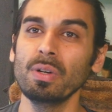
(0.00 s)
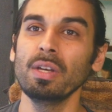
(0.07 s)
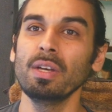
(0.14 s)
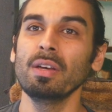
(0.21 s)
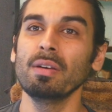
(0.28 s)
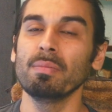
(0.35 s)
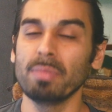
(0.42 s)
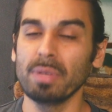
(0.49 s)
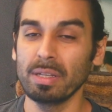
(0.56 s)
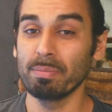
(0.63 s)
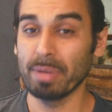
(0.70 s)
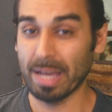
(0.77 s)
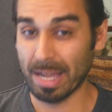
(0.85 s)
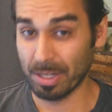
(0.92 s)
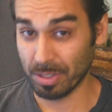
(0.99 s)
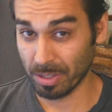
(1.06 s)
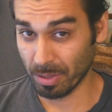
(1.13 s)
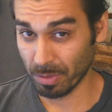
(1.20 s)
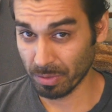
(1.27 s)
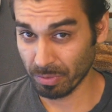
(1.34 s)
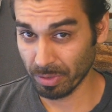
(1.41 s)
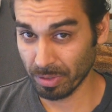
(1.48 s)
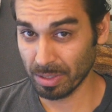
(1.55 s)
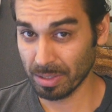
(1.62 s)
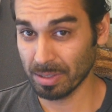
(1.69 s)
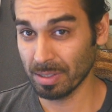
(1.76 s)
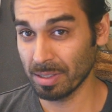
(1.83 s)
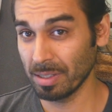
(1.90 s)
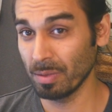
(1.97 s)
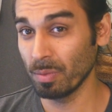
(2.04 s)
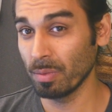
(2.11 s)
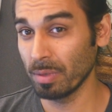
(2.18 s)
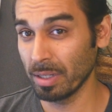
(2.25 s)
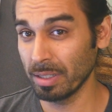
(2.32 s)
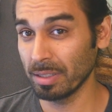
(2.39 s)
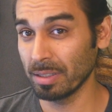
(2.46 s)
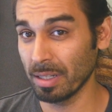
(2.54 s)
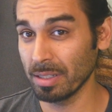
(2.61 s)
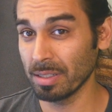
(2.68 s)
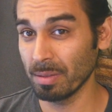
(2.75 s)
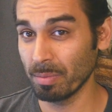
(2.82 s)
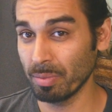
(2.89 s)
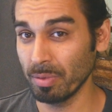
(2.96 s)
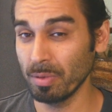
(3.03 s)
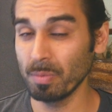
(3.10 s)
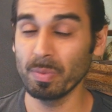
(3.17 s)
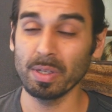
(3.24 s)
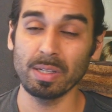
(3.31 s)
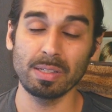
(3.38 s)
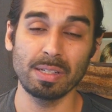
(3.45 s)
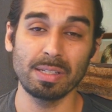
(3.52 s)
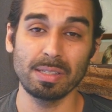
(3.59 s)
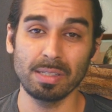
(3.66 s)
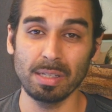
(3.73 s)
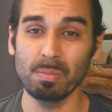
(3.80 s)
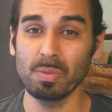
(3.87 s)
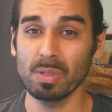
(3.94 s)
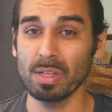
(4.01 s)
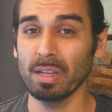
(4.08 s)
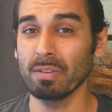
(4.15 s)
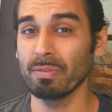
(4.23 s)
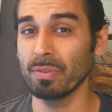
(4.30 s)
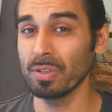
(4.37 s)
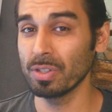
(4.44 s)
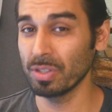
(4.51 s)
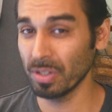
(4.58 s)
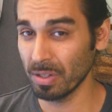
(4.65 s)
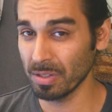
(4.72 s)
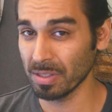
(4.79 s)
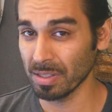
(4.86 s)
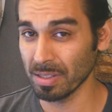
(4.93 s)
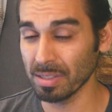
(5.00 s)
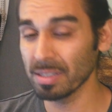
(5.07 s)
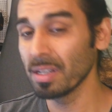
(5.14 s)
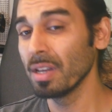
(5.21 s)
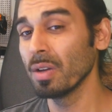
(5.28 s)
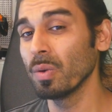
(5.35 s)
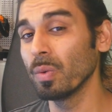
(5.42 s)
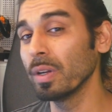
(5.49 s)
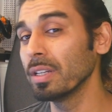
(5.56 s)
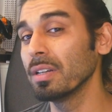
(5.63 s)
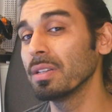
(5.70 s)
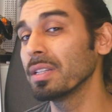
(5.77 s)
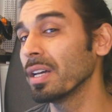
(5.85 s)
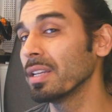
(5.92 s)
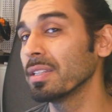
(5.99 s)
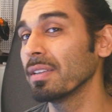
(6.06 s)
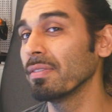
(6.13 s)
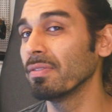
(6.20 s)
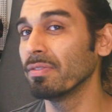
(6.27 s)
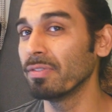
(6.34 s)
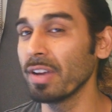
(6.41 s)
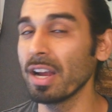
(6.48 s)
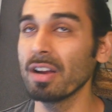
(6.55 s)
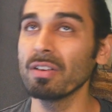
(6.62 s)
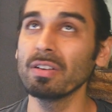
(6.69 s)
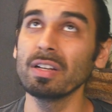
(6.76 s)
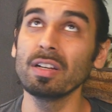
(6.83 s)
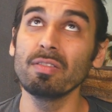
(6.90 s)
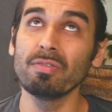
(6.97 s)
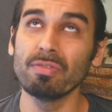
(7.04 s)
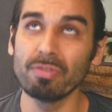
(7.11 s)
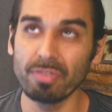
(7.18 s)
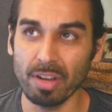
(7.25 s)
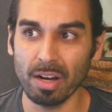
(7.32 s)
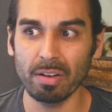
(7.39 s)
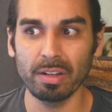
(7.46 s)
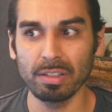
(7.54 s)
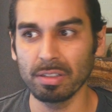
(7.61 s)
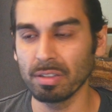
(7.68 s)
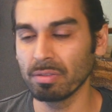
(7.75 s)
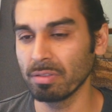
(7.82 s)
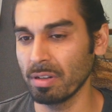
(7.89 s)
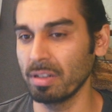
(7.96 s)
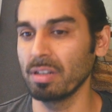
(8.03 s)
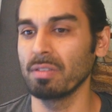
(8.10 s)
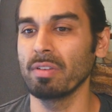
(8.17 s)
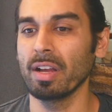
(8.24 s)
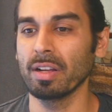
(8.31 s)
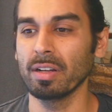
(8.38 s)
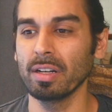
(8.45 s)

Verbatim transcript: mid-patch notes for this to see what does improve because it seems like for surezies, Windows has a very, very good running record